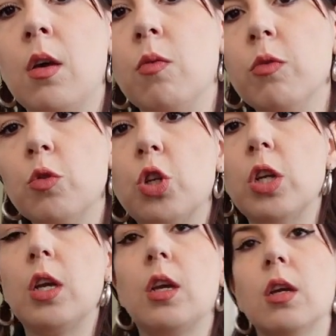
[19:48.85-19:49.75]

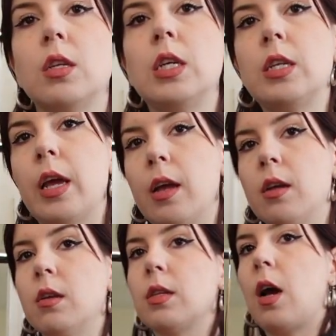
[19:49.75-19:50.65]
ruching
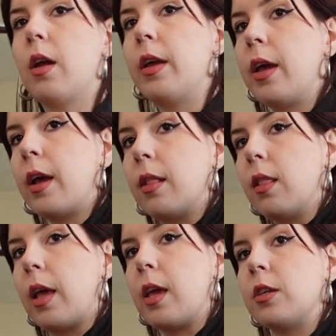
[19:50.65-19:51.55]
details on it and
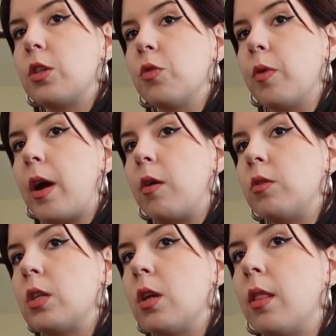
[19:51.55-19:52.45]
lace
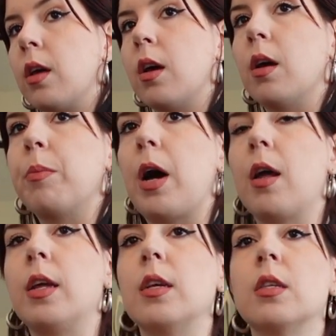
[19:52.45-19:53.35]
throughout the
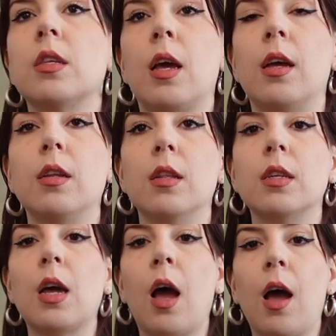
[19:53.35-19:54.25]
bodice and the
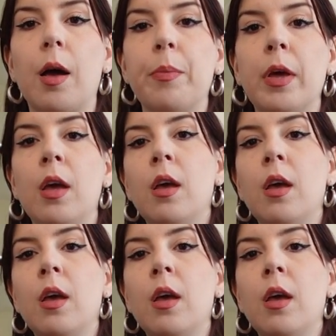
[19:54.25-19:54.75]
top.